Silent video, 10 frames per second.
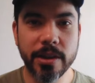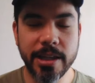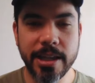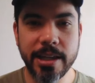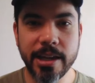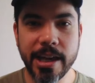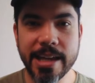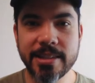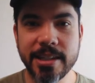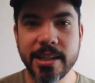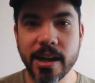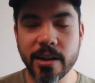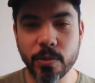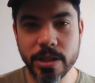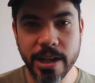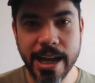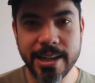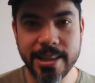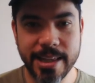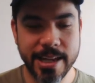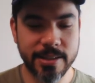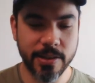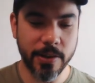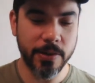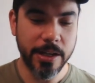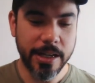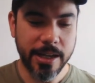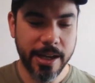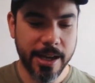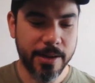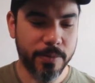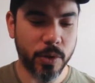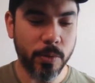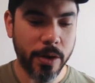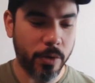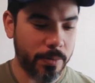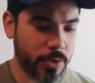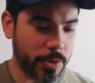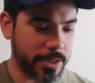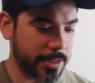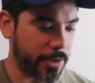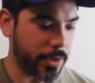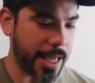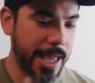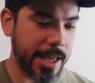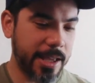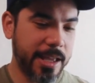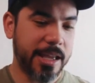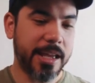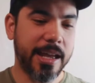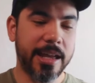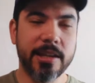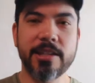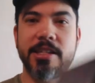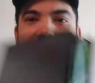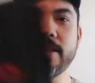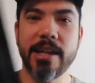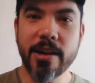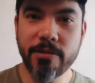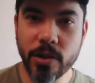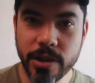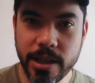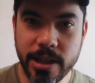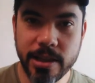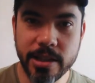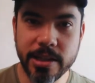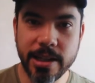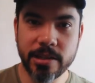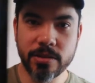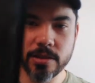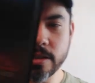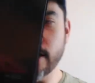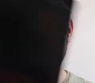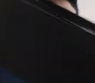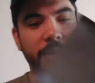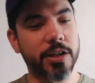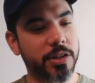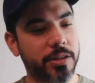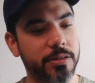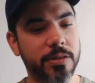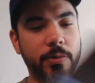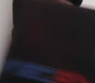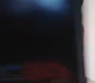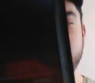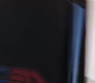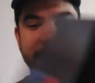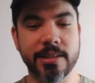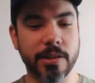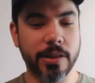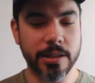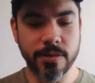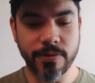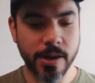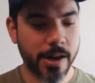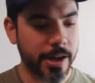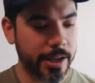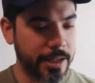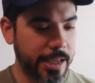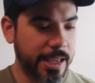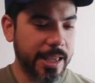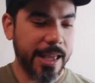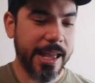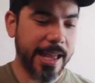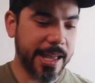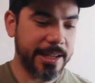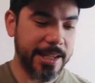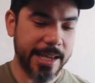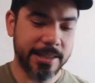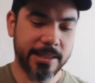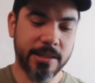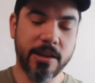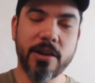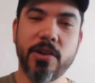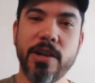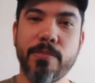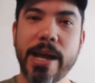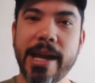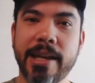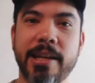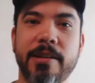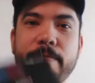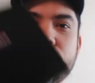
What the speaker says: the SD card which I had in there, so all my ROMs were still there. And as you can see, I've got the deluxe version, so with the case, so that's fine. And yes, I got it back.